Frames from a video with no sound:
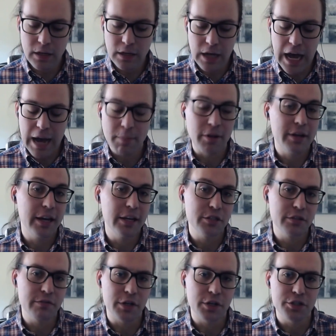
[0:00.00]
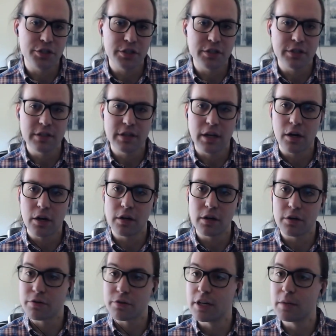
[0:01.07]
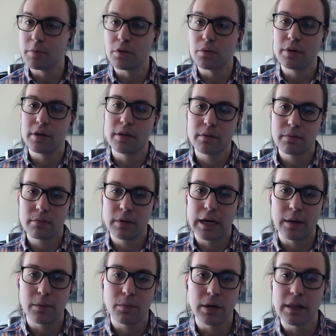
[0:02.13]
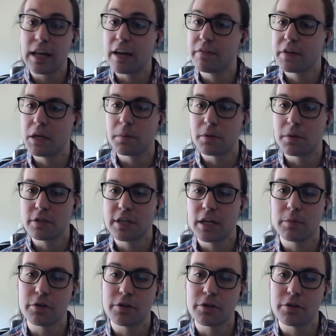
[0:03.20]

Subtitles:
application versions are agreeable with what Lifekeeper is able to